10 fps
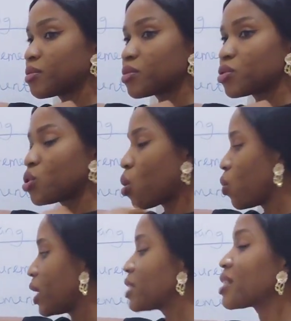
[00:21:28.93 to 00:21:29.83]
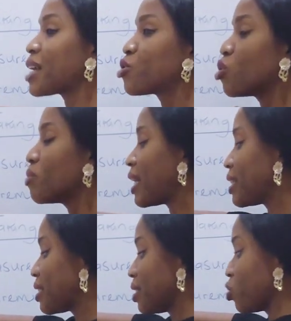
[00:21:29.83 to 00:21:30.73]
So it is assumed that
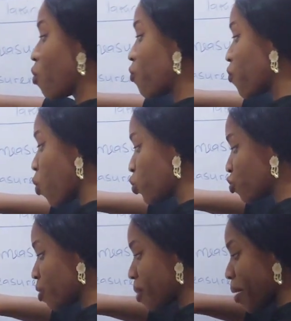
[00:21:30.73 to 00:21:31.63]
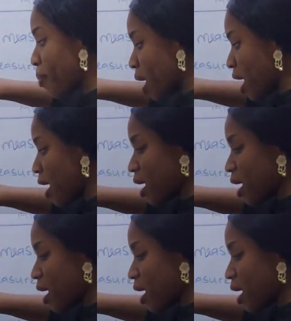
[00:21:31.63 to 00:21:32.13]
this is on fold. Remember,